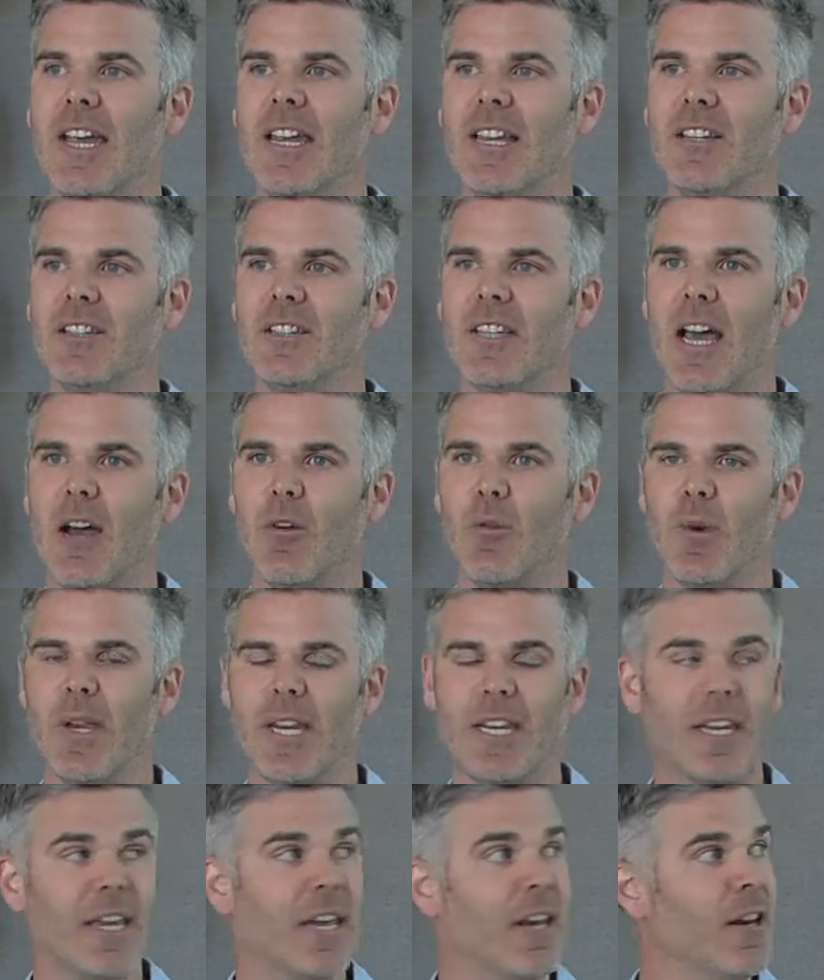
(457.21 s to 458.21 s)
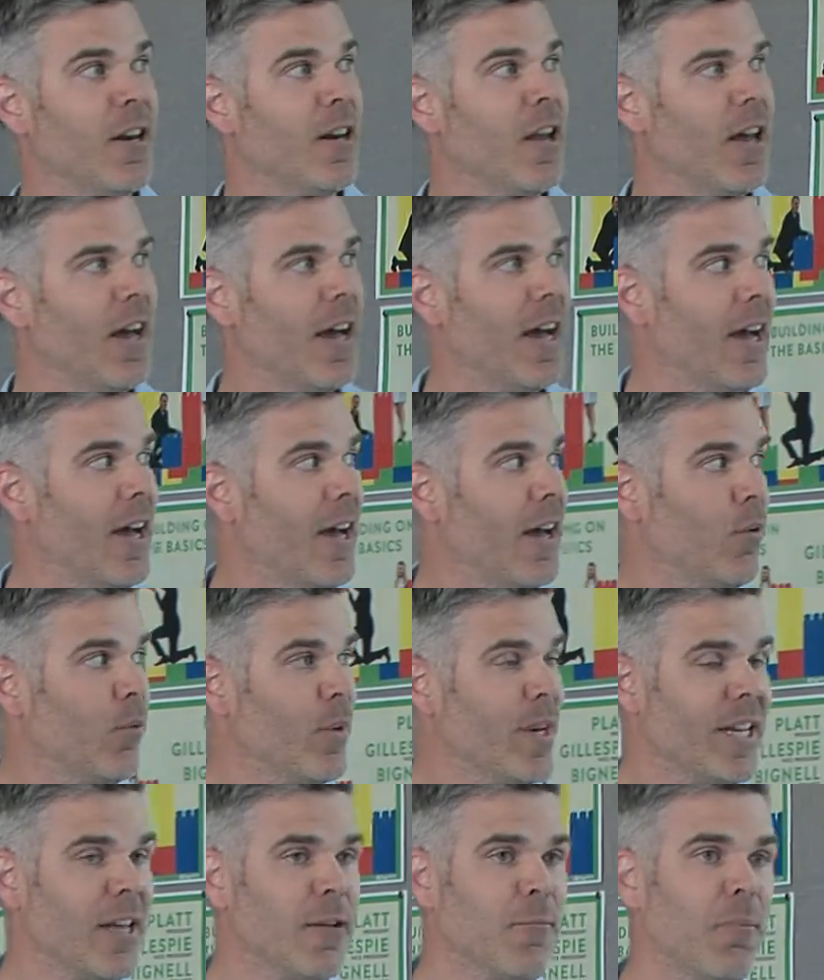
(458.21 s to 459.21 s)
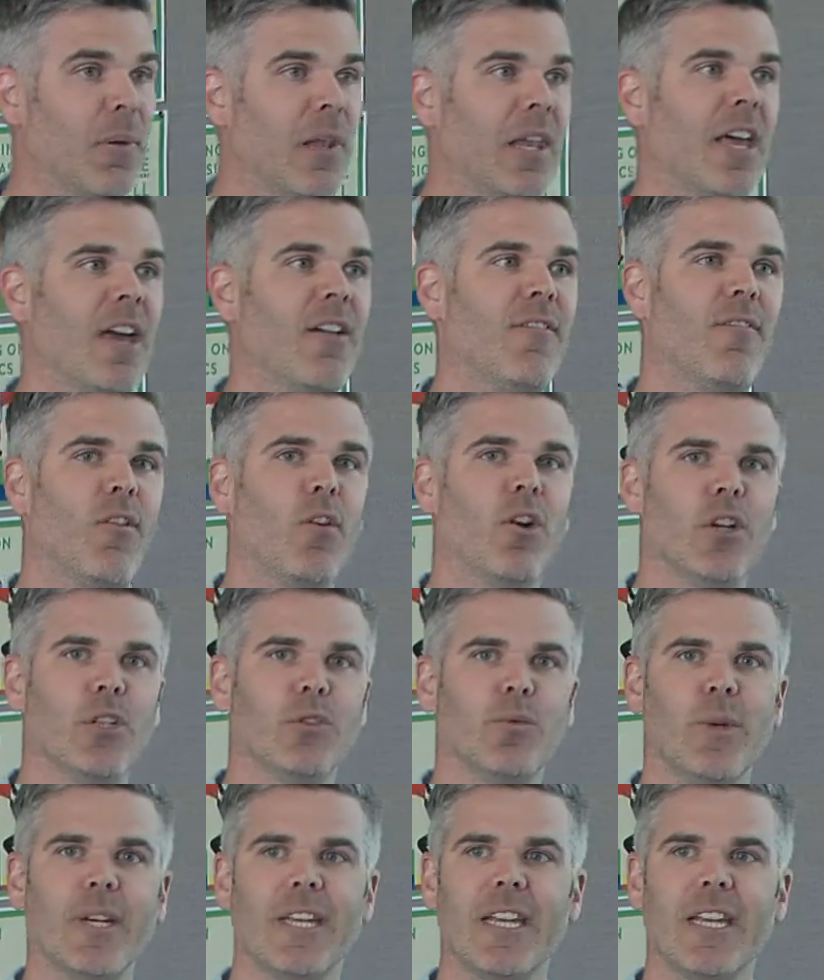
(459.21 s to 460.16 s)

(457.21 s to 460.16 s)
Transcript: is that we can plant forests.